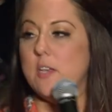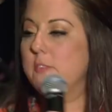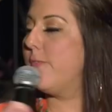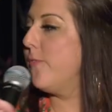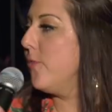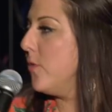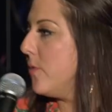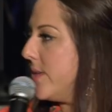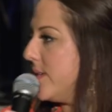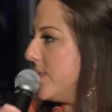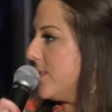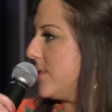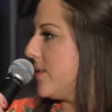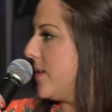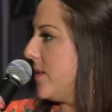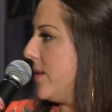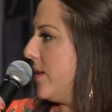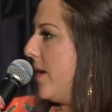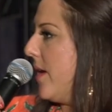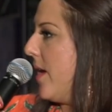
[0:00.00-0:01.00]

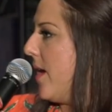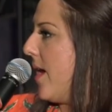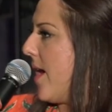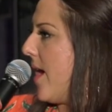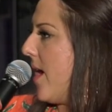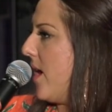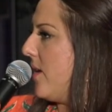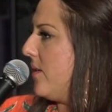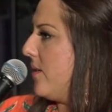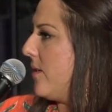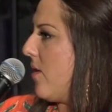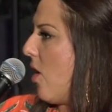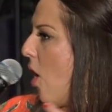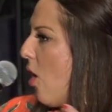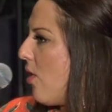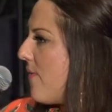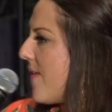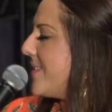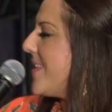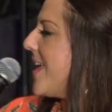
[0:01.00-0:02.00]
Influence and, and
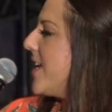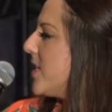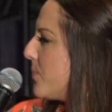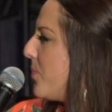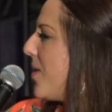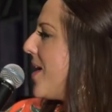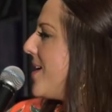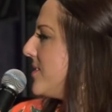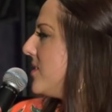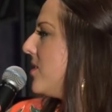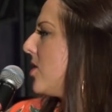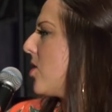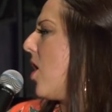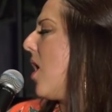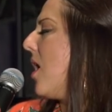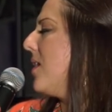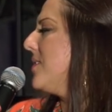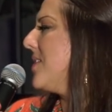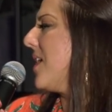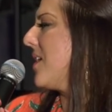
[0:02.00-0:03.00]
all that takes place in the
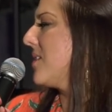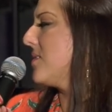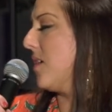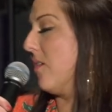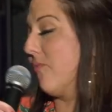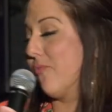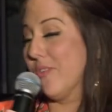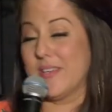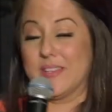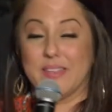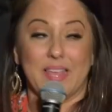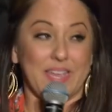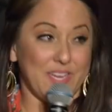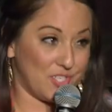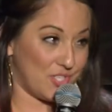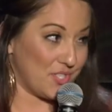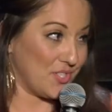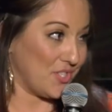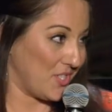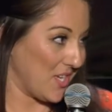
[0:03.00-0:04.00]
context of
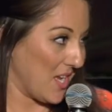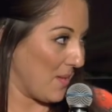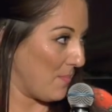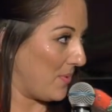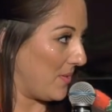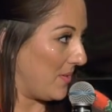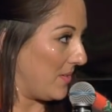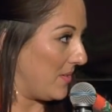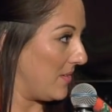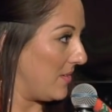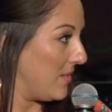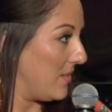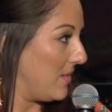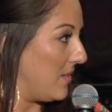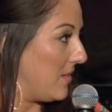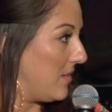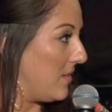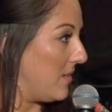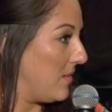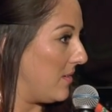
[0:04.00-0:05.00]
relationship,
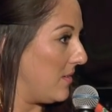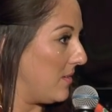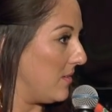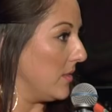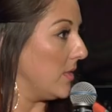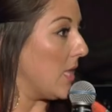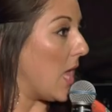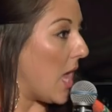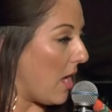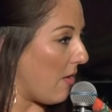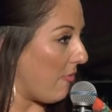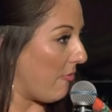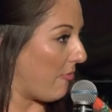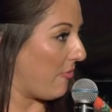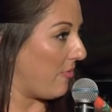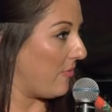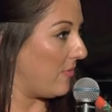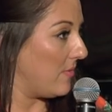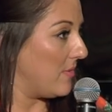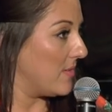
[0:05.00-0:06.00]

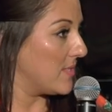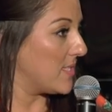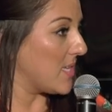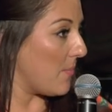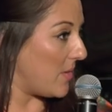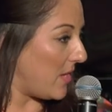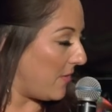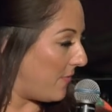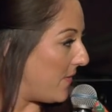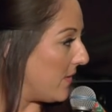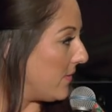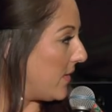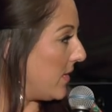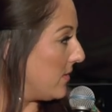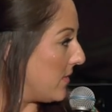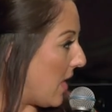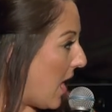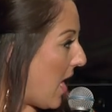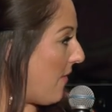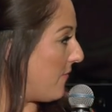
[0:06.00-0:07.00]
love, somebody
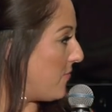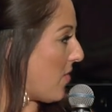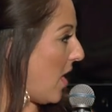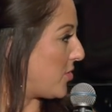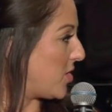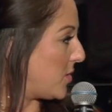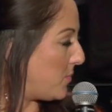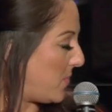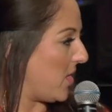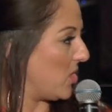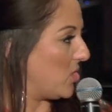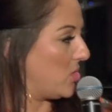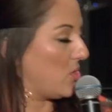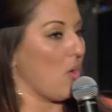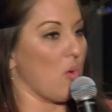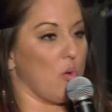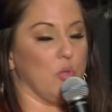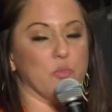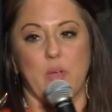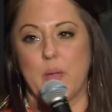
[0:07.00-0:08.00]
feeling love, not just being
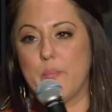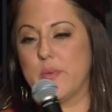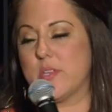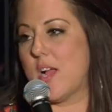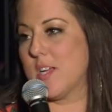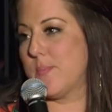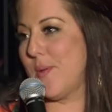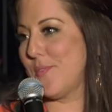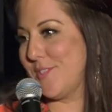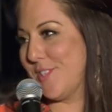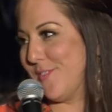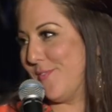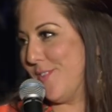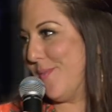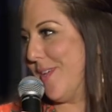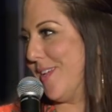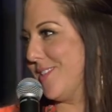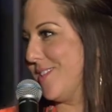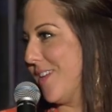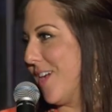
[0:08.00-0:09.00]
told, right? We talked about this a
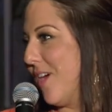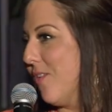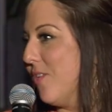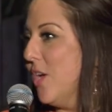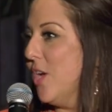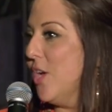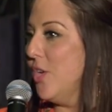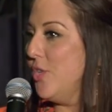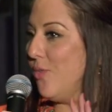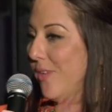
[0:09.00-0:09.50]
few weeks ago.